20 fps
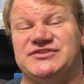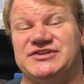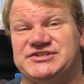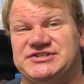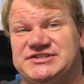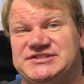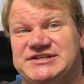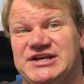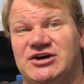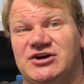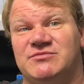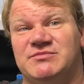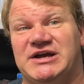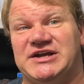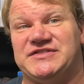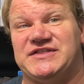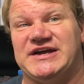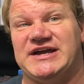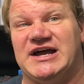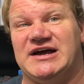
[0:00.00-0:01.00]
this
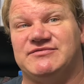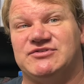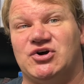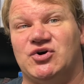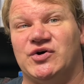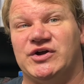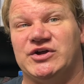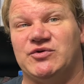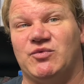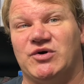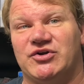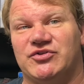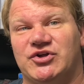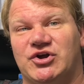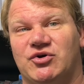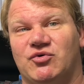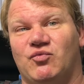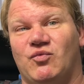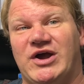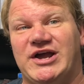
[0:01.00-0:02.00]
stalemate they have going where
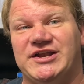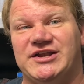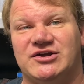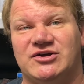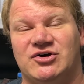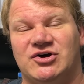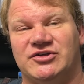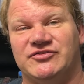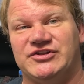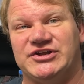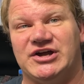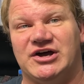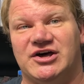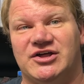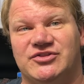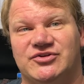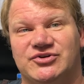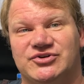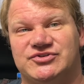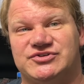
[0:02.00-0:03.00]
they're waiting on the
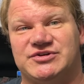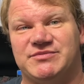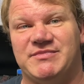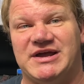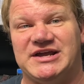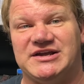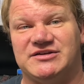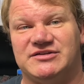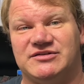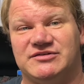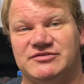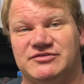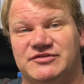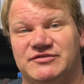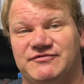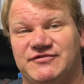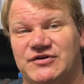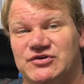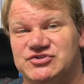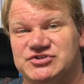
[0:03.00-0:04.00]
other to make
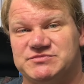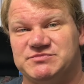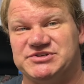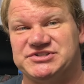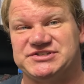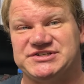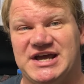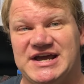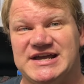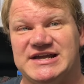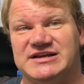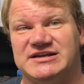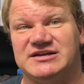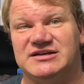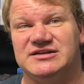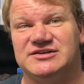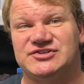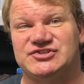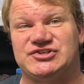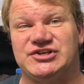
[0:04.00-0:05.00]
the first
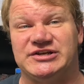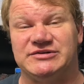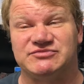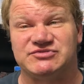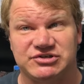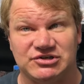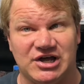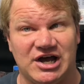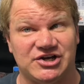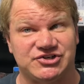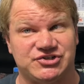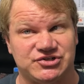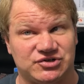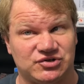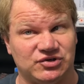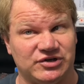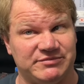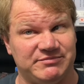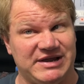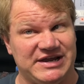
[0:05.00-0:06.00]
mistake seems
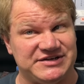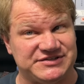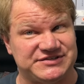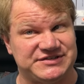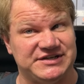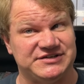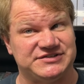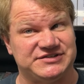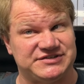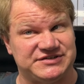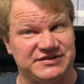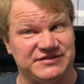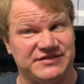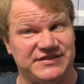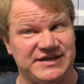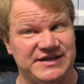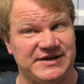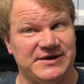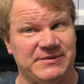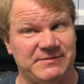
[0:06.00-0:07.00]
logical and makes sense to
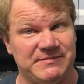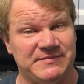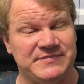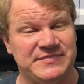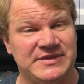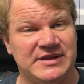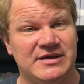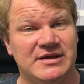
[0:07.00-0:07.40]
them.